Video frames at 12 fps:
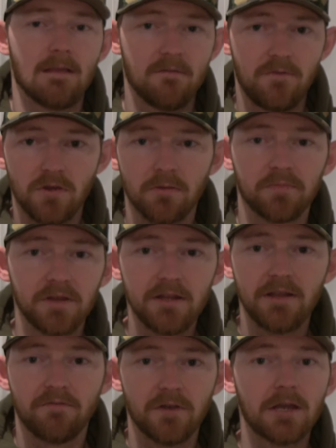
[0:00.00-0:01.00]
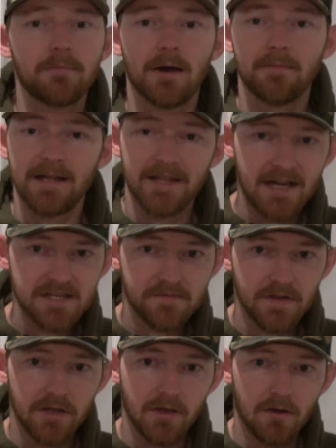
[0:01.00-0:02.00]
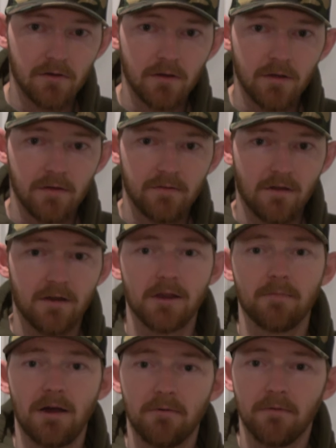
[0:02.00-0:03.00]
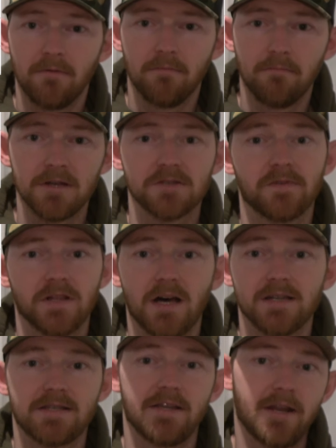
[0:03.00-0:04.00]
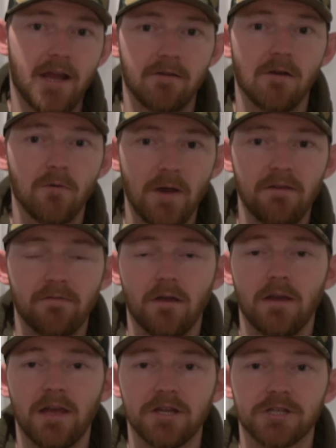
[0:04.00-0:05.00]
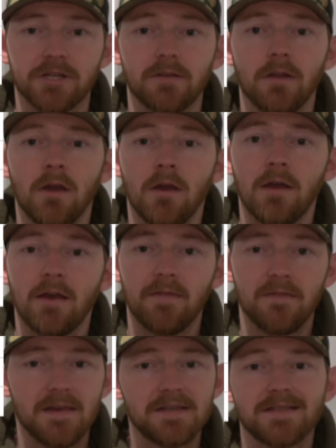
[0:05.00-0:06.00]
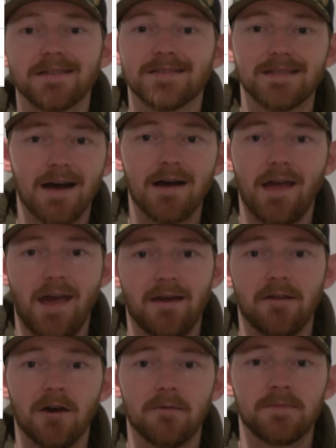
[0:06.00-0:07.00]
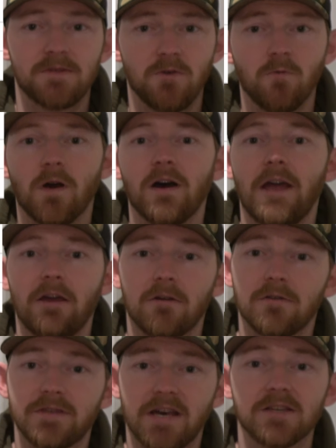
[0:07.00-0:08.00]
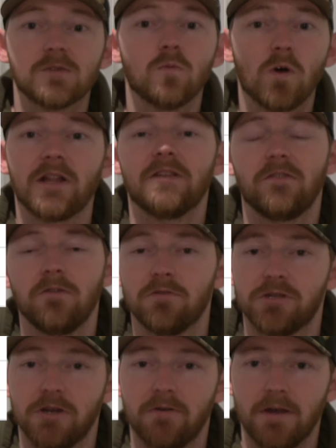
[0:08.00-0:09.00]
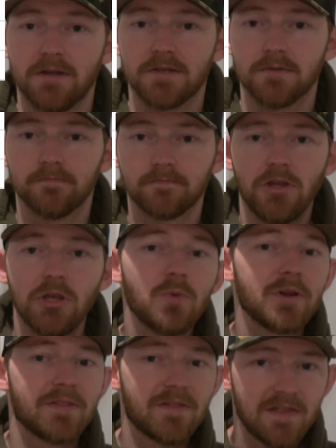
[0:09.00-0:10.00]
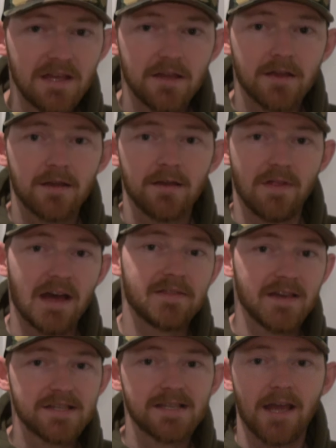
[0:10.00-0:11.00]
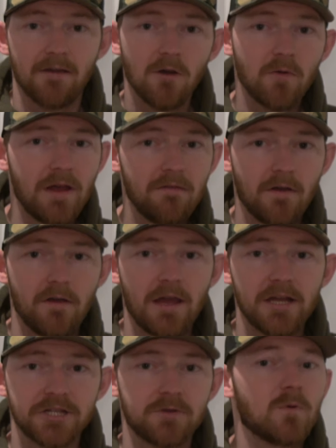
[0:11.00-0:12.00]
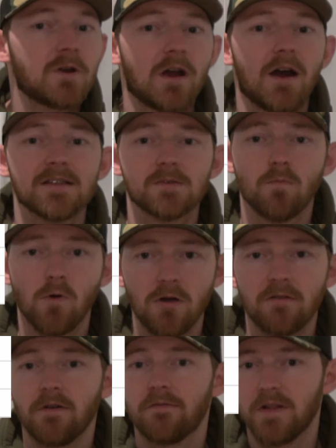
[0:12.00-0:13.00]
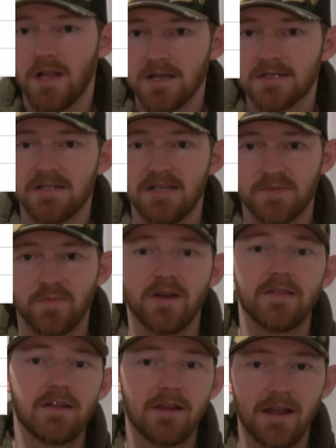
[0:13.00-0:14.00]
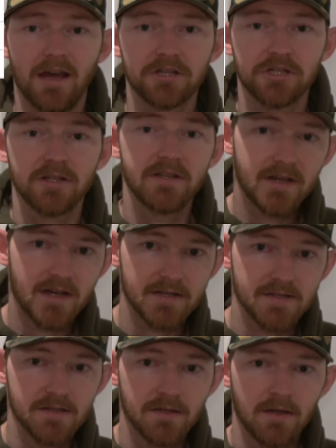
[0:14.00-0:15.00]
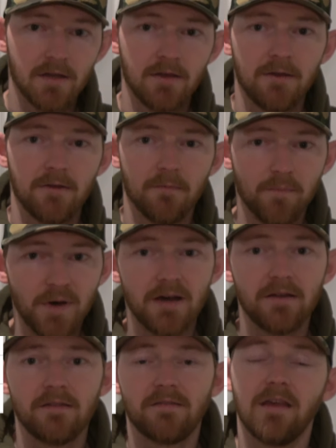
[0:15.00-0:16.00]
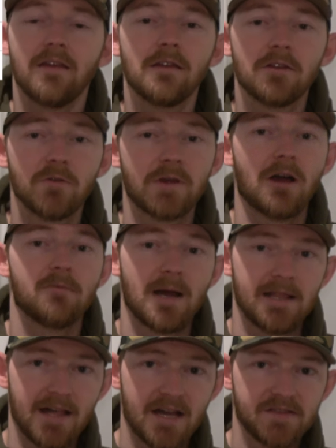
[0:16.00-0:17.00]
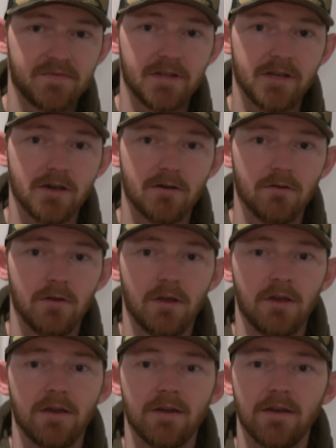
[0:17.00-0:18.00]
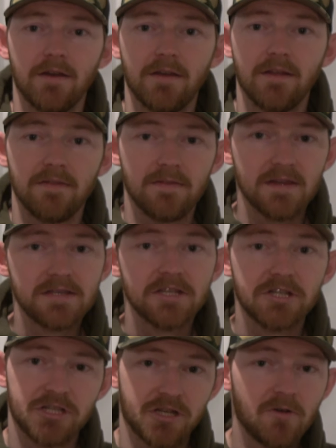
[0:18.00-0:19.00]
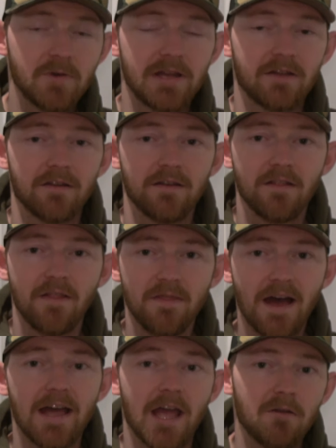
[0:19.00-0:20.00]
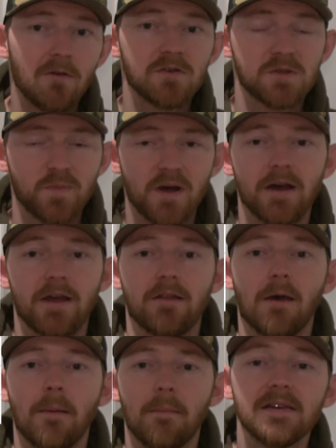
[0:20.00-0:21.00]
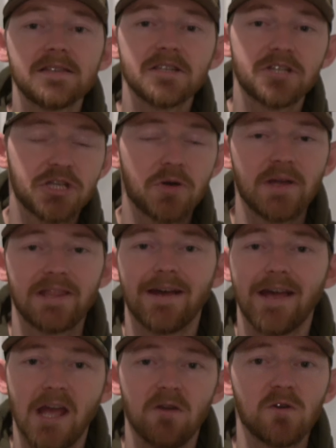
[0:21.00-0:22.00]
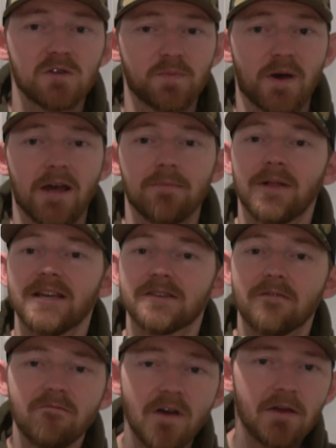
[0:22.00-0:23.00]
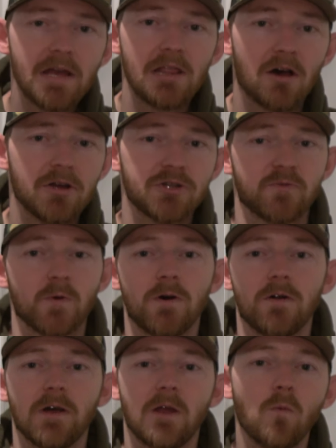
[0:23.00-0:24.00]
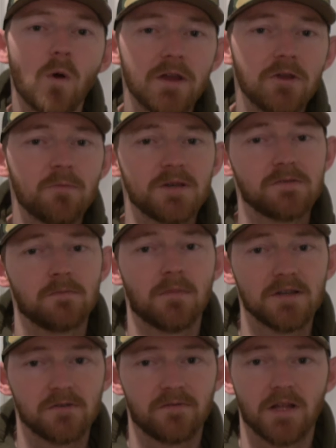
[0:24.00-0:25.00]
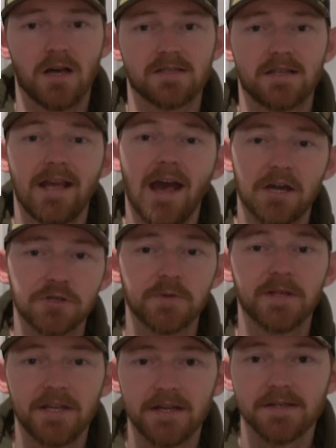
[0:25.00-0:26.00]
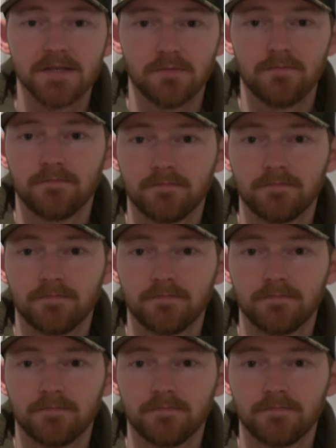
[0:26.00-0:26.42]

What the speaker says: Now, if you completely forget about my last video, talking about muzzle velocity and arrow weight variation, this does not add up to what arrow tests 1 and 2 showed us. You would think that this arrow weight variation would cause more of a velocity spread than it actually does. But taking into account my last video, this is showing that arrow spine plays a very large role in what your muzzle velocity actually is.